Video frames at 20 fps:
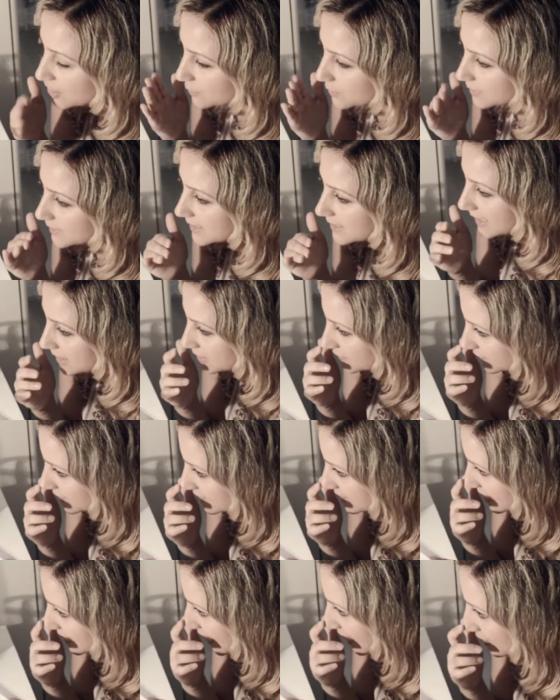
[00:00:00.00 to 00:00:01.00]
towards the end of the
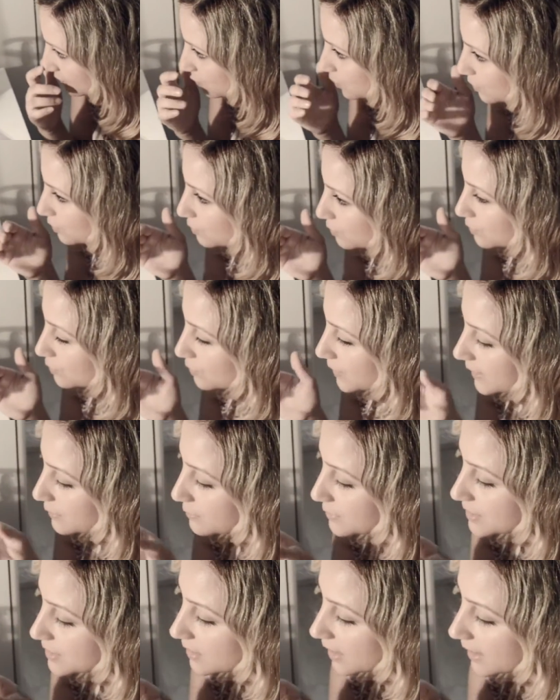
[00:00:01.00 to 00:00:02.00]
day, it
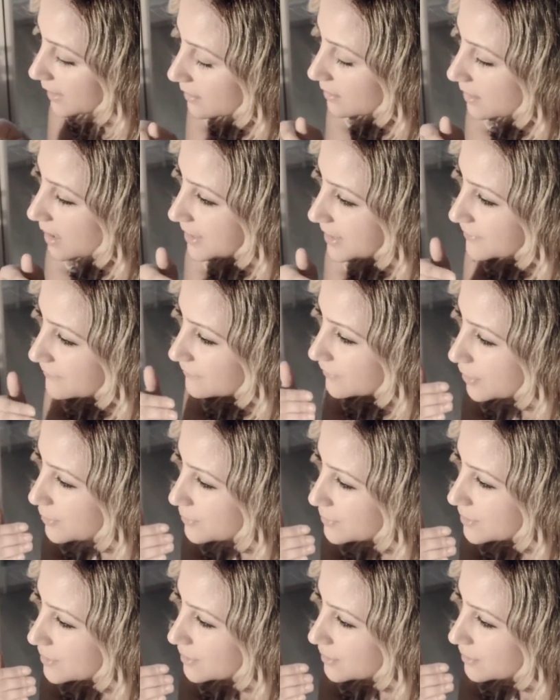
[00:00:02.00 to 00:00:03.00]
would like kind of go
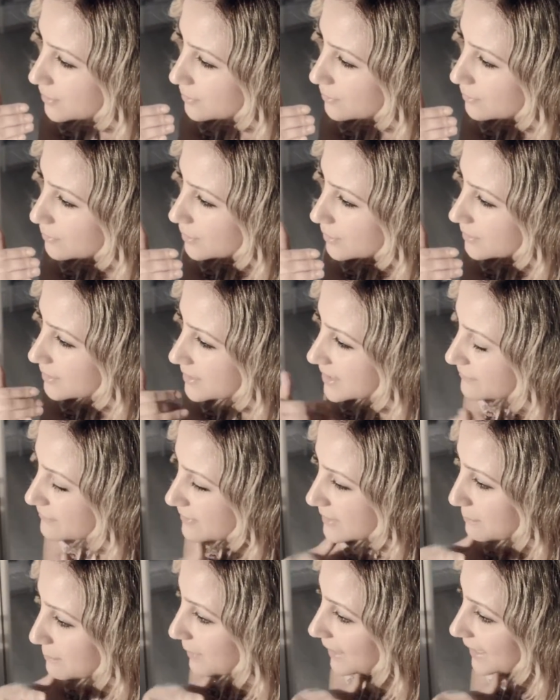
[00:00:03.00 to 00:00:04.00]
to
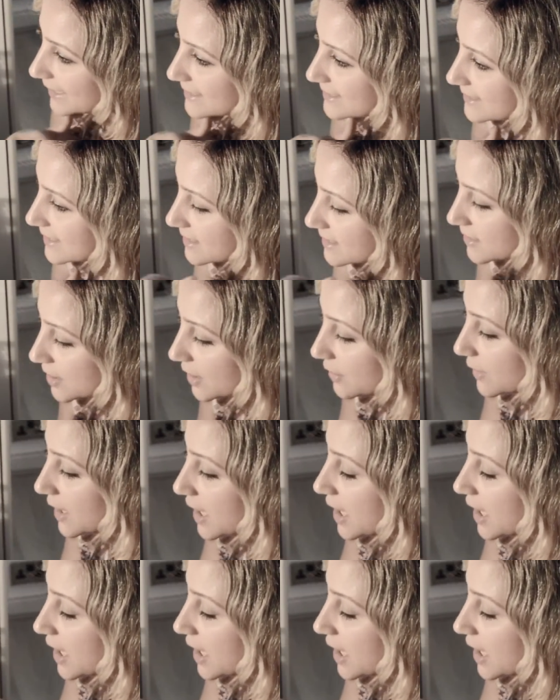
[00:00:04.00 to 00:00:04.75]
different places. So